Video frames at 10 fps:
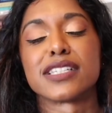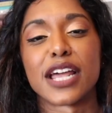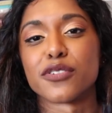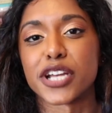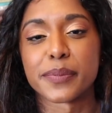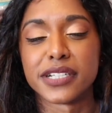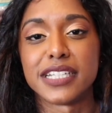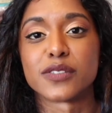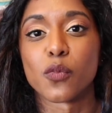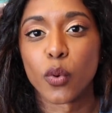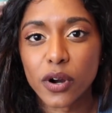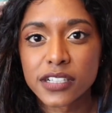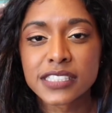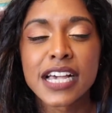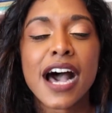Sino-Japanese
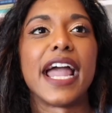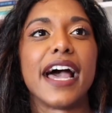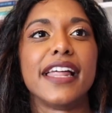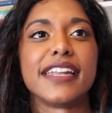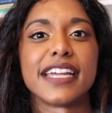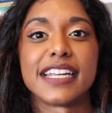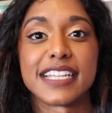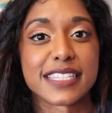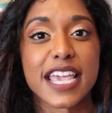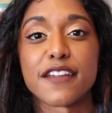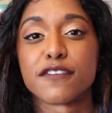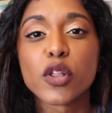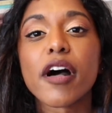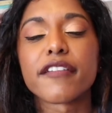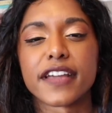Wars, and it is a
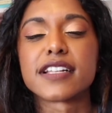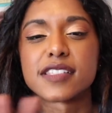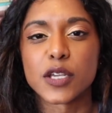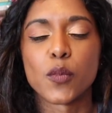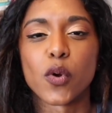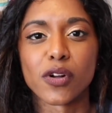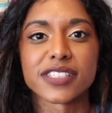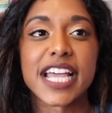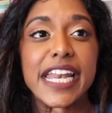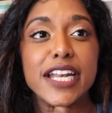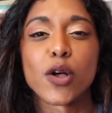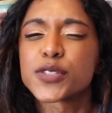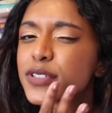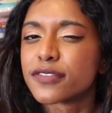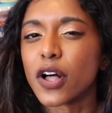full-on fantasy world, and it
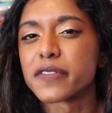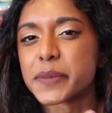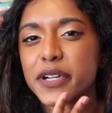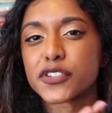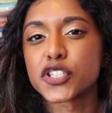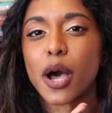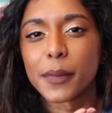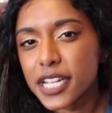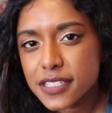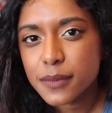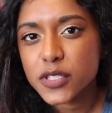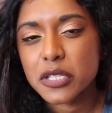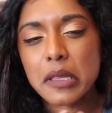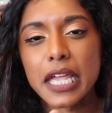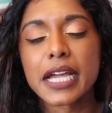also involves a bit of shamanism,
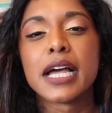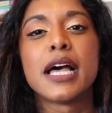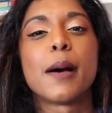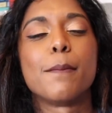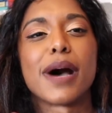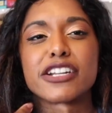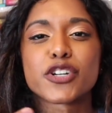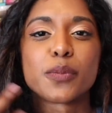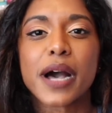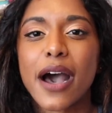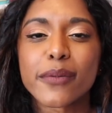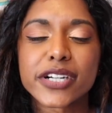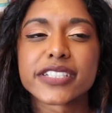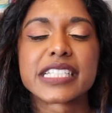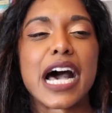so like magical
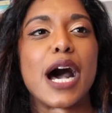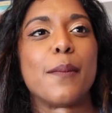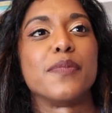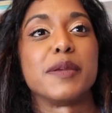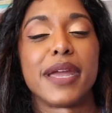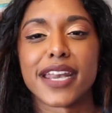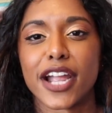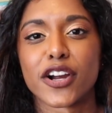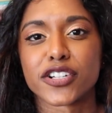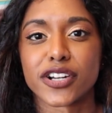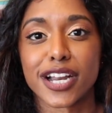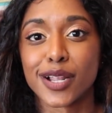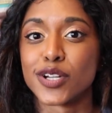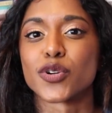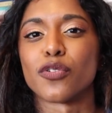powers, the main character can
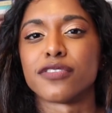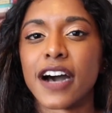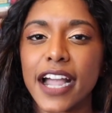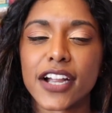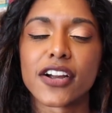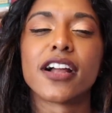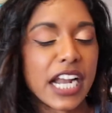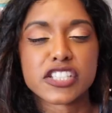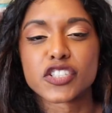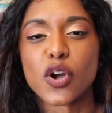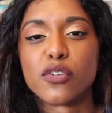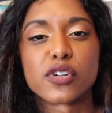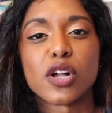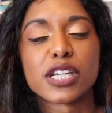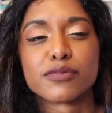control fire, and it's just
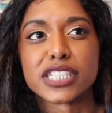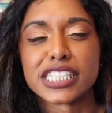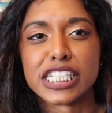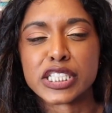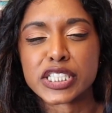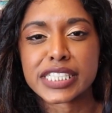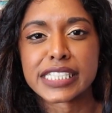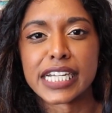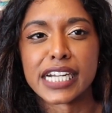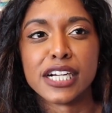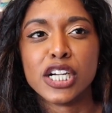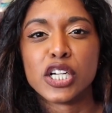overall a really interesting